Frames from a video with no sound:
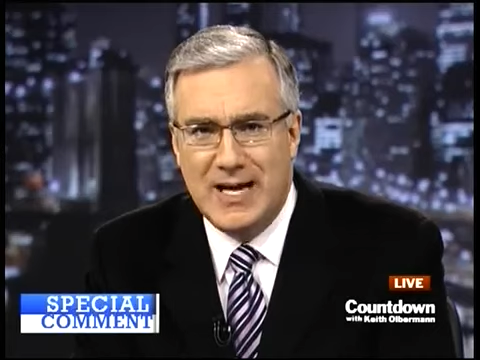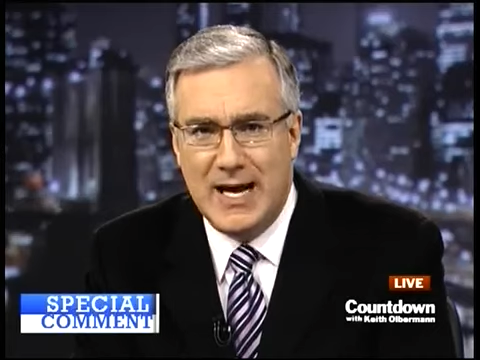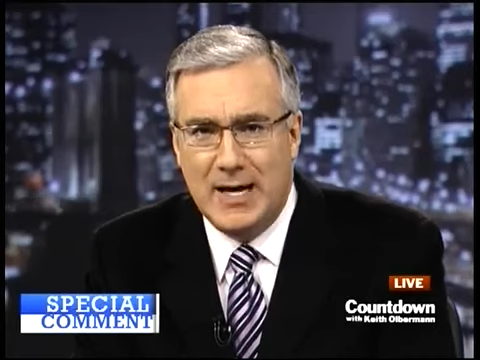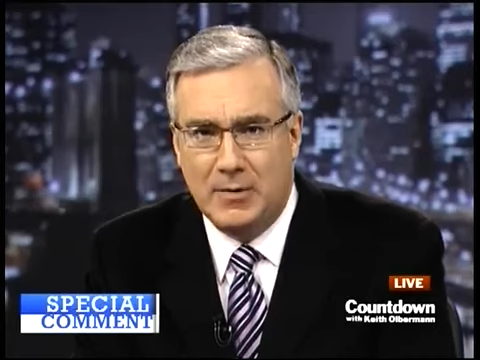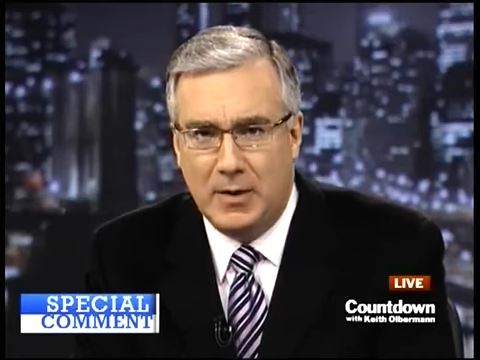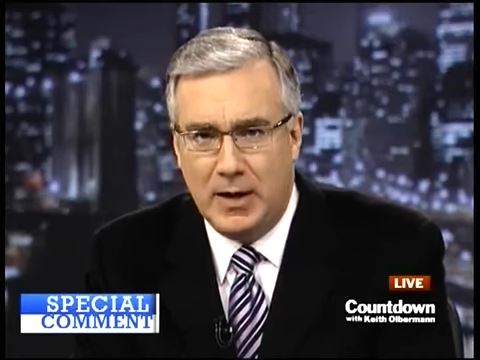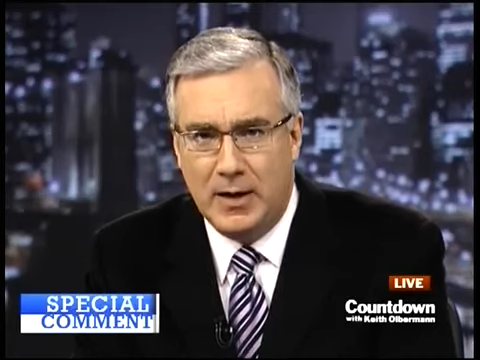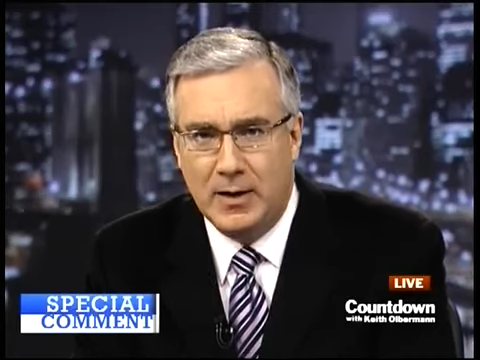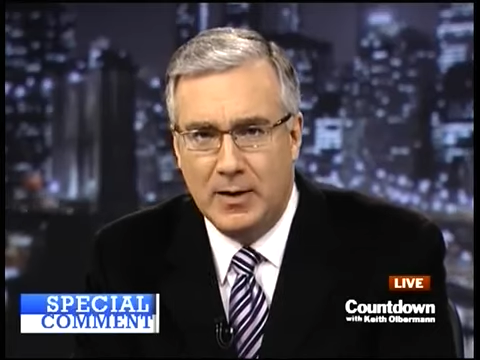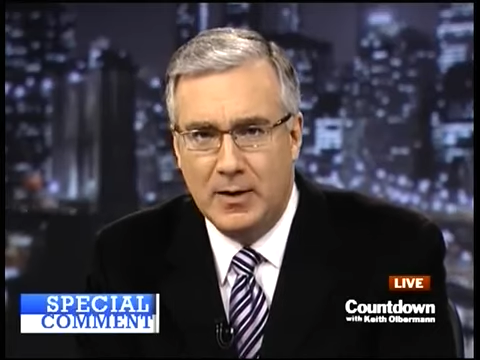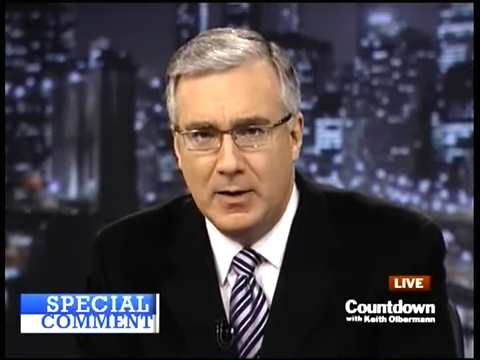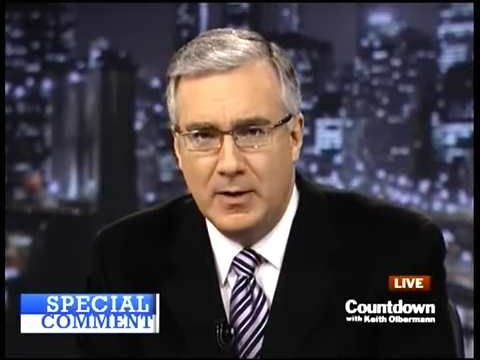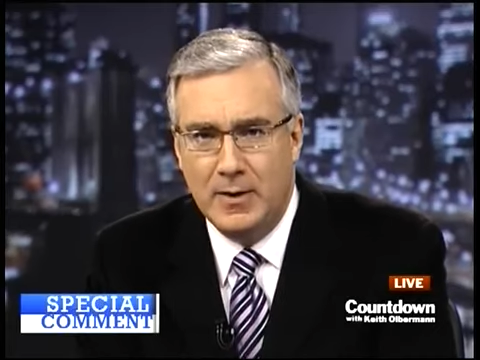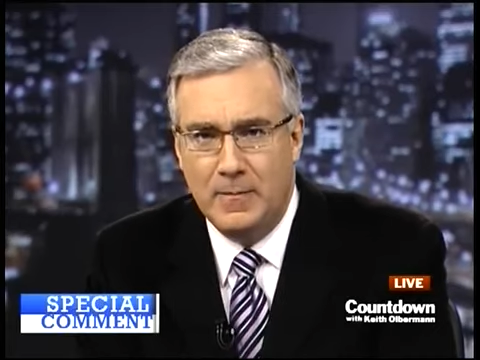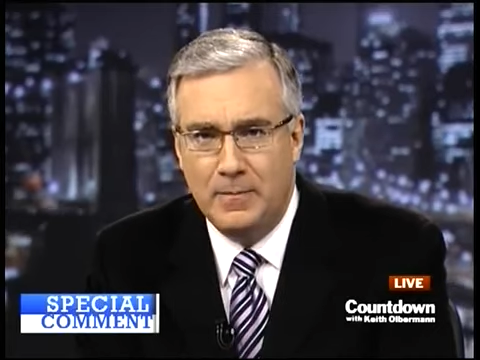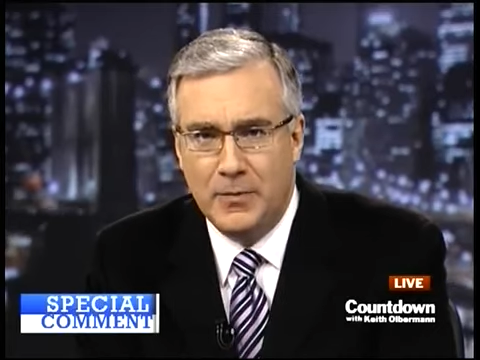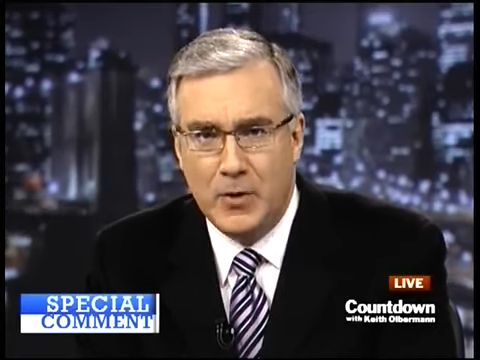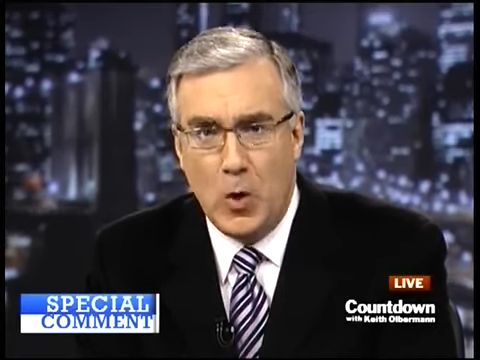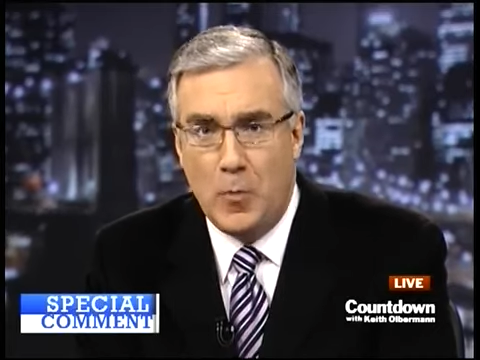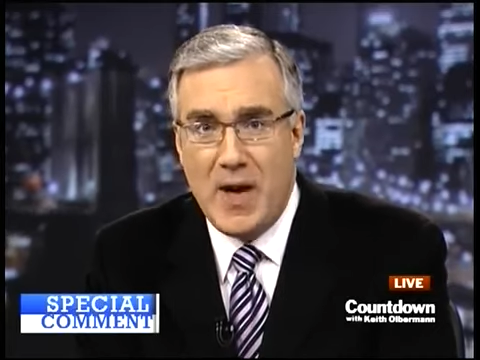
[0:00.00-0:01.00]
Daley.
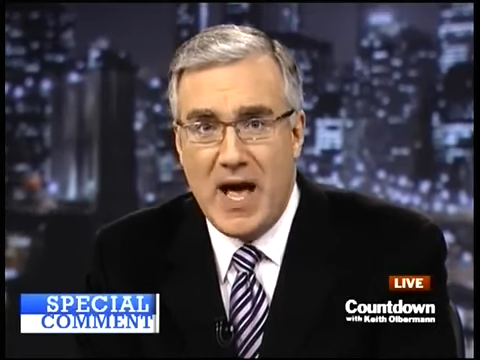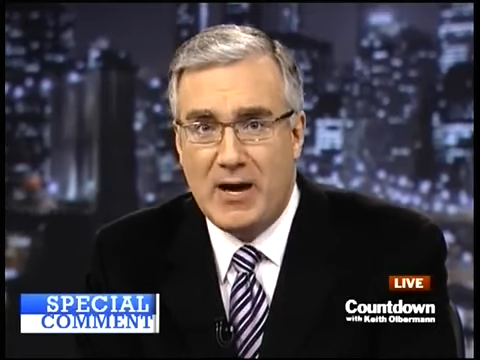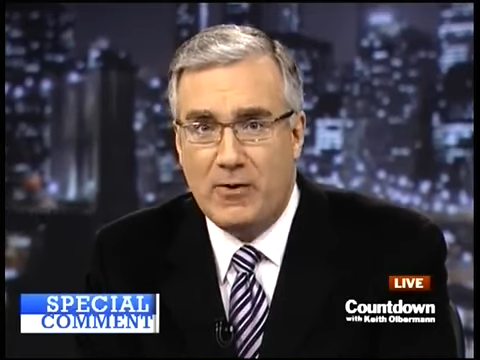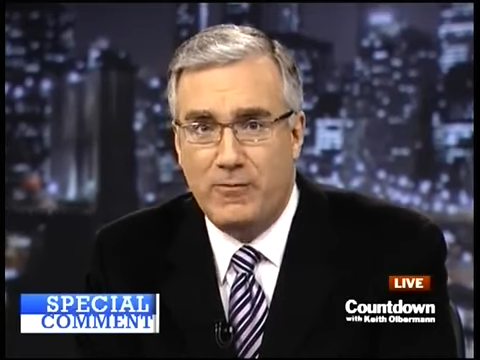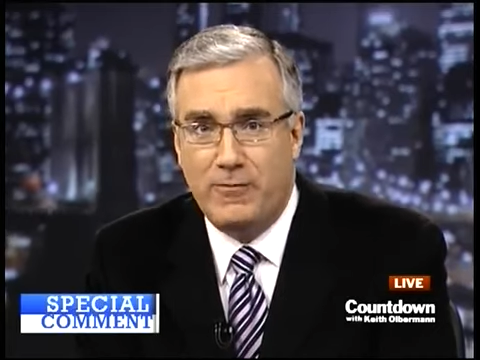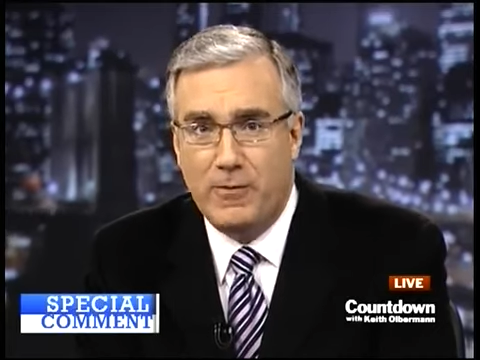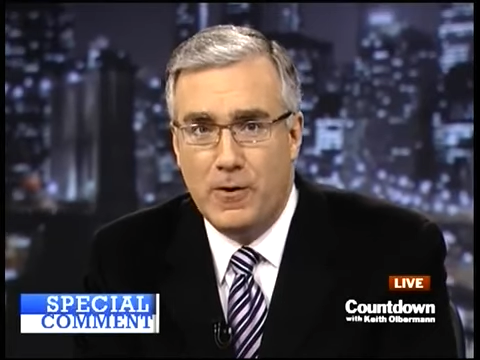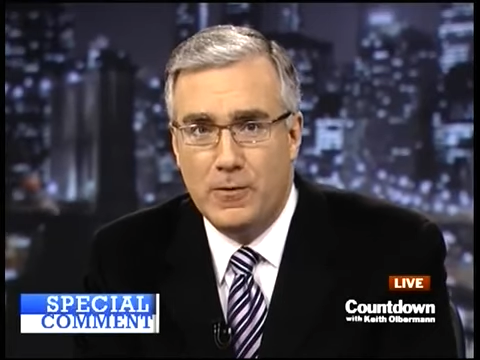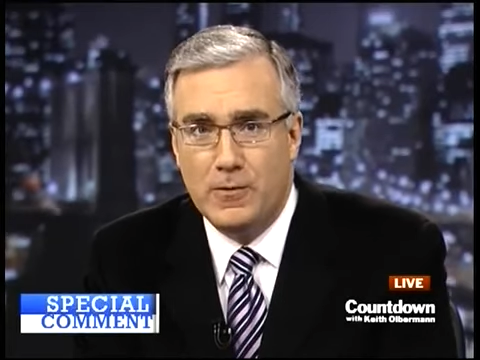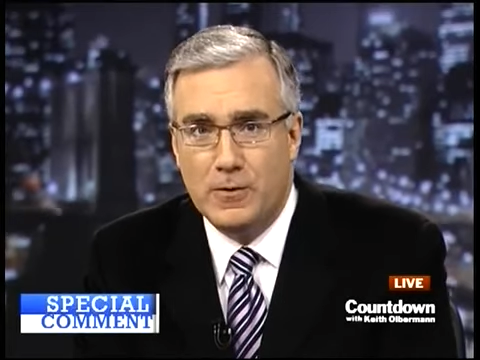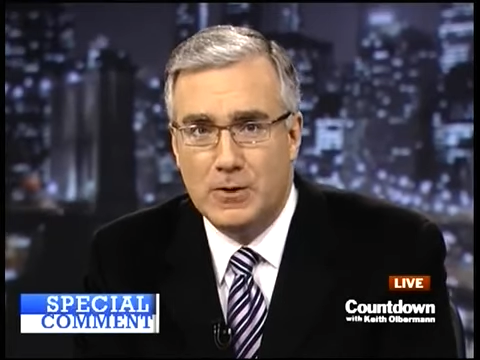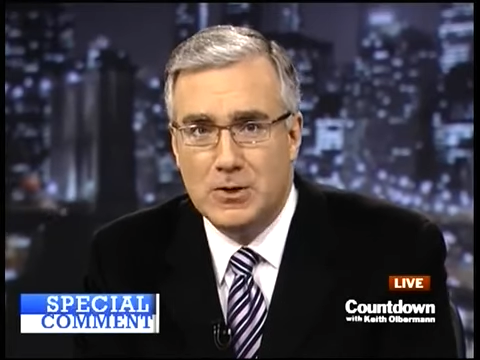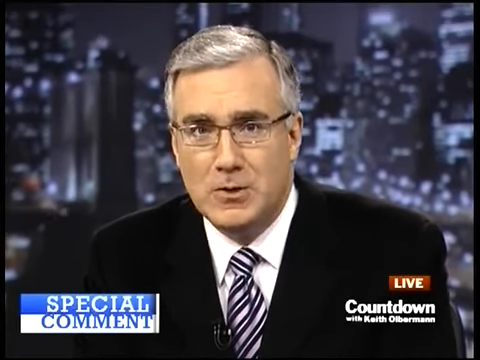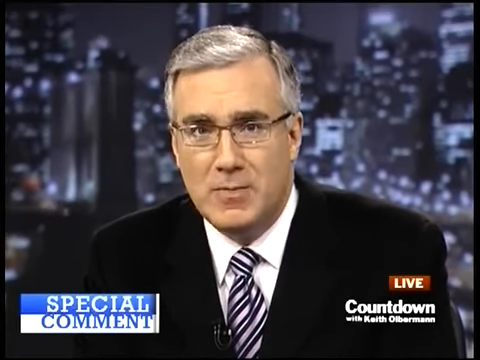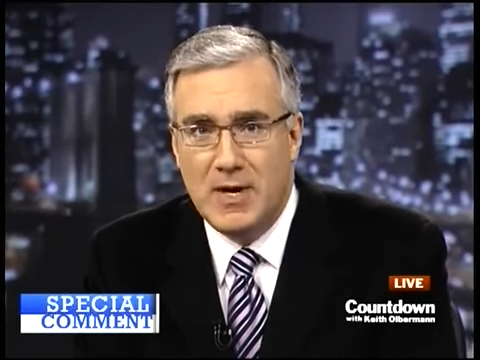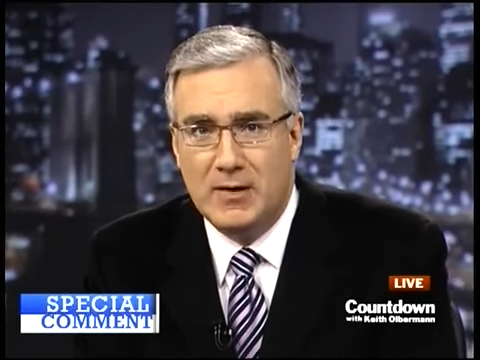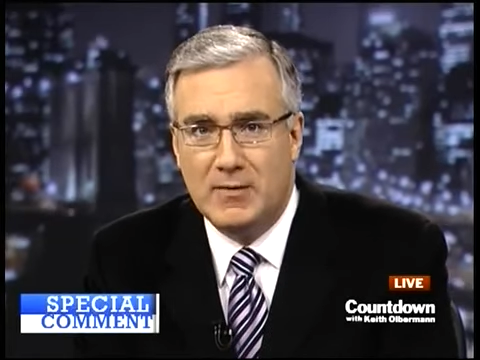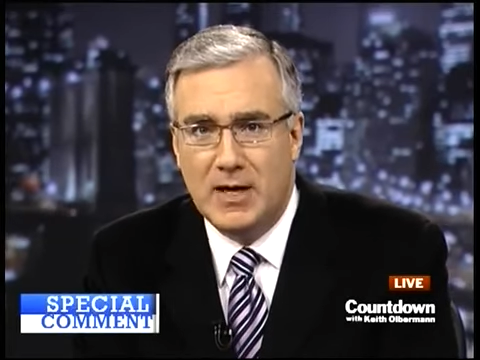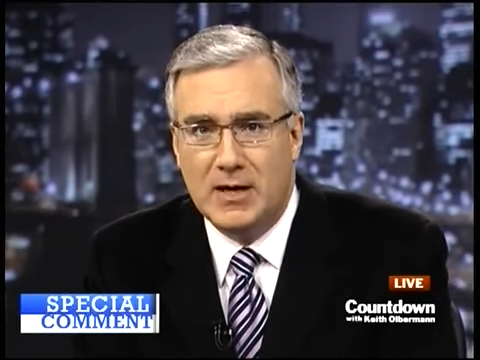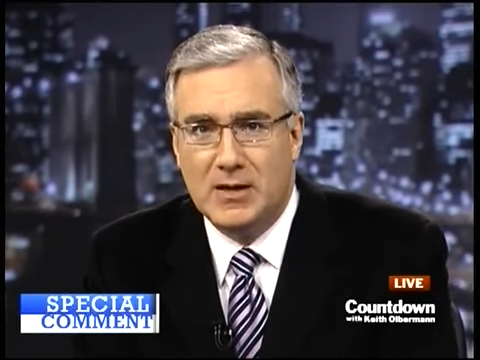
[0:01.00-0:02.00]
Go back further to
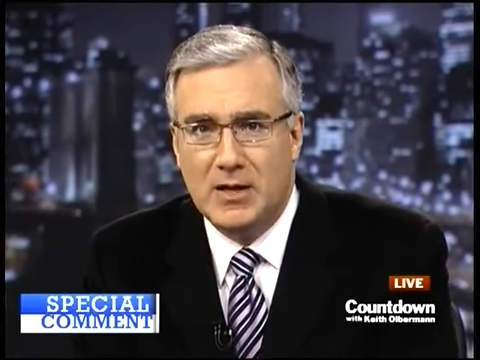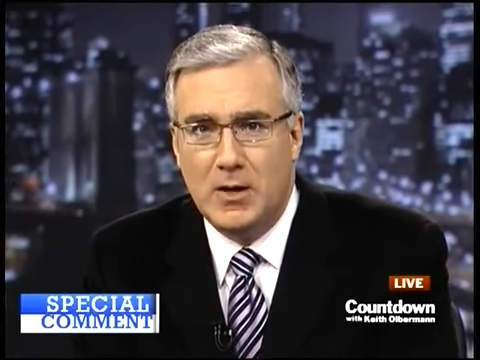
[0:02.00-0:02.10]
men like